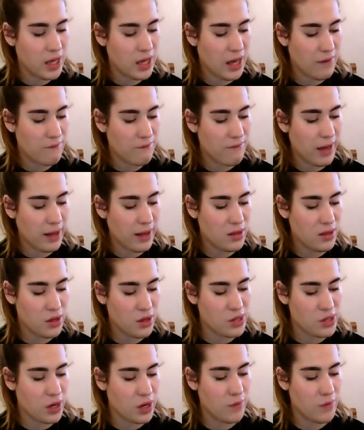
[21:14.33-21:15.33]
and fanned
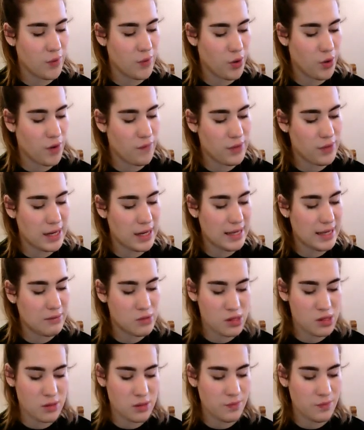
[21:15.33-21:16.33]
herself with one of the
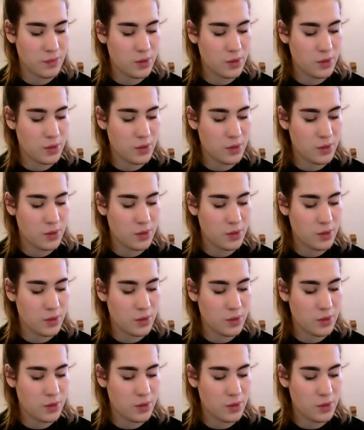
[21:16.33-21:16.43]
leaves.